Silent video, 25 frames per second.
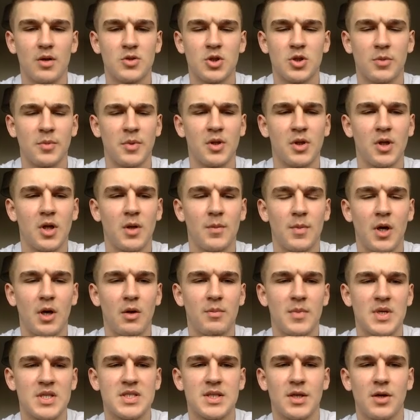Taught me a lot about
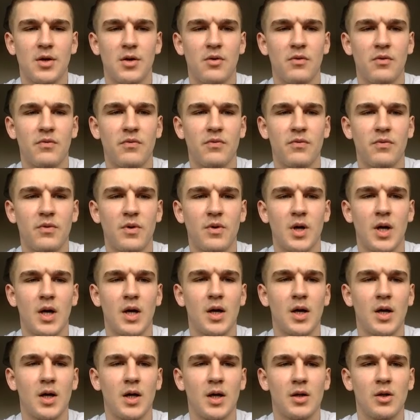myself,
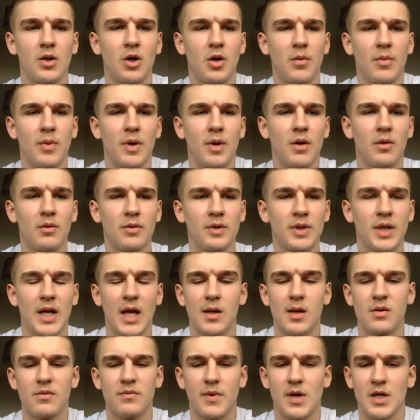a lot about the
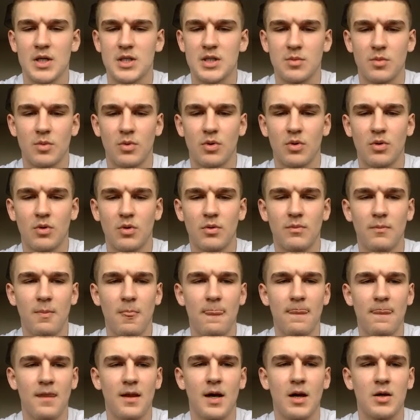game of basketball,
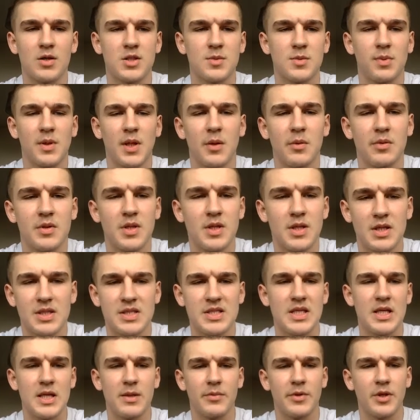how to play within a
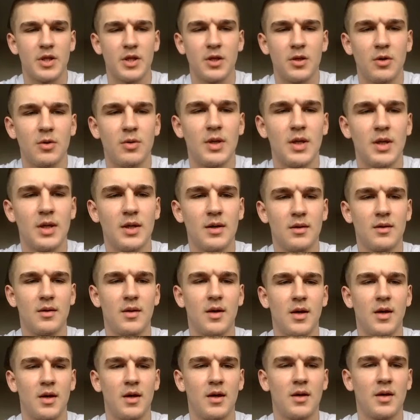team and a unit,
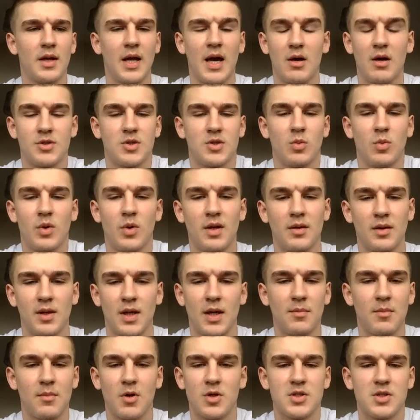and how to win. Like
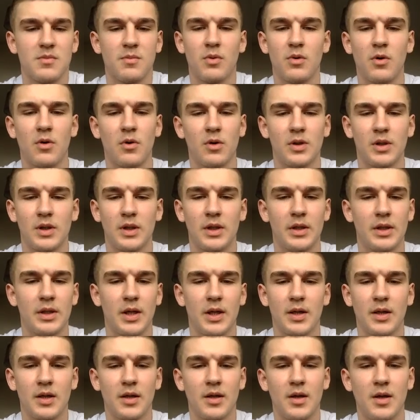most importantly, like